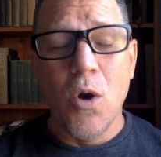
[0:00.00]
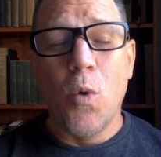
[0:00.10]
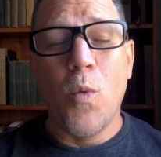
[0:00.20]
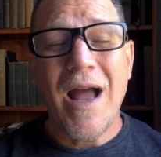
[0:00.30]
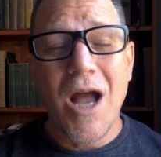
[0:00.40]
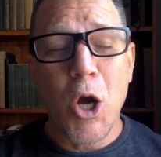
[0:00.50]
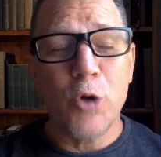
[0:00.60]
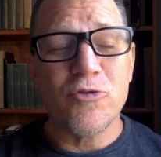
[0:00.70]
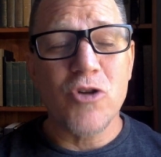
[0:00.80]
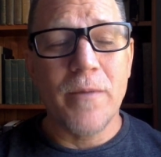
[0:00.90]

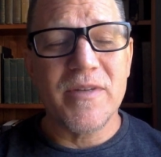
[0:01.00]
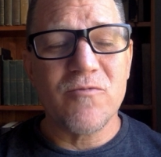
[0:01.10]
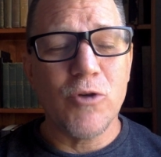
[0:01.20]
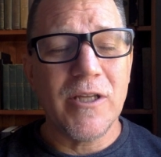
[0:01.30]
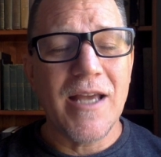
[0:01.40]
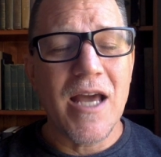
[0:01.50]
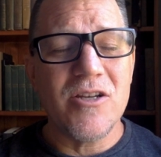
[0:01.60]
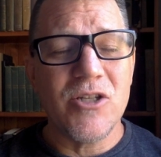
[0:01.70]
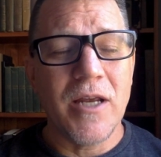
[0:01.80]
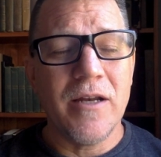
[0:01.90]
wow, Trump's really
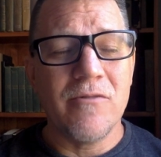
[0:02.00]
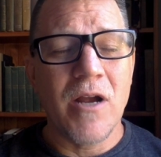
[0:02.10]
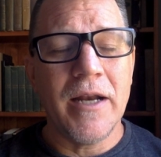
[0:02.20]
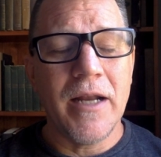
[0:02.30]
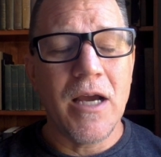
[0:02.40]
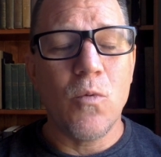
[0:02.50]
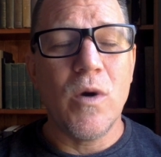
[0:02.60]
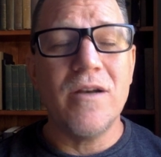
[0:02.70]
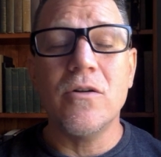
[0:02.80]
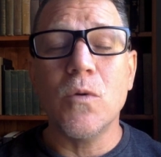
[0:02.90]
agitated right now.
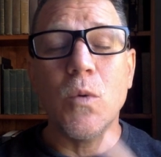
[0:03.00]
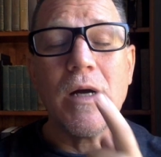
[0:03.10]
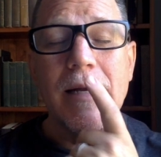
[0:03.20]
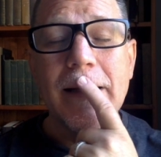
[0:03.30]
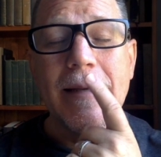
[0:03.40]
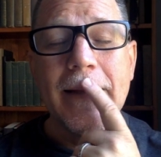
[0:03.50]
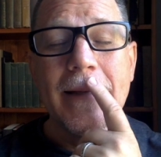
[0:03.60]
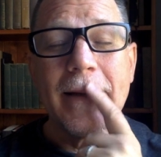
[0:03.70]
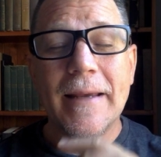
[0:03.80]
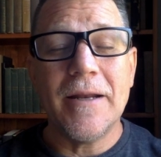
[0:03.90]
Wonder why?